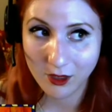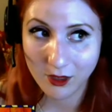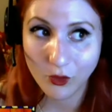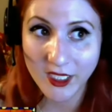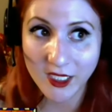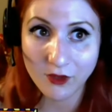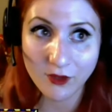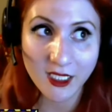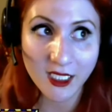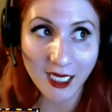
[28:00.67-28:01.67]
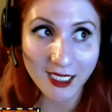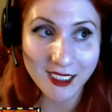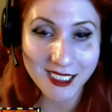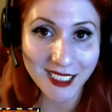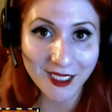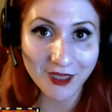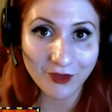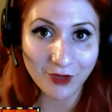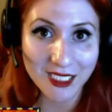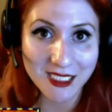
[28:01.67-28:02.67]
We can only kind of see the
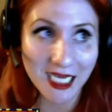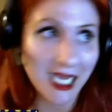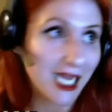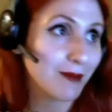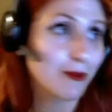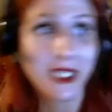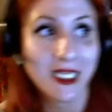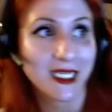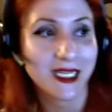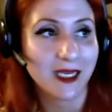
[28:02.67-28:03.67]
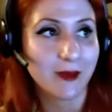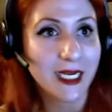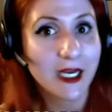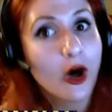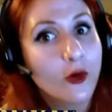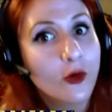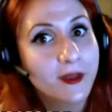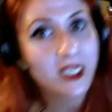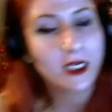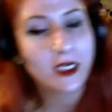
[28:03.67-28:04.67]
threads and pluck at them and hope that
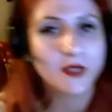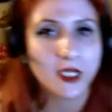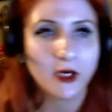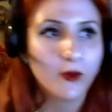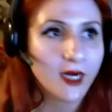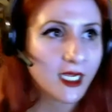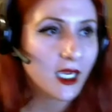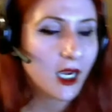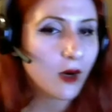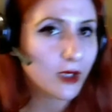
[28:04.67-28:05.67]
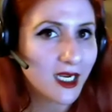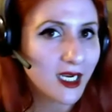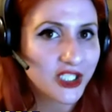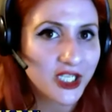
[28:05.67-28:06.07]
it goes our way. We're not actually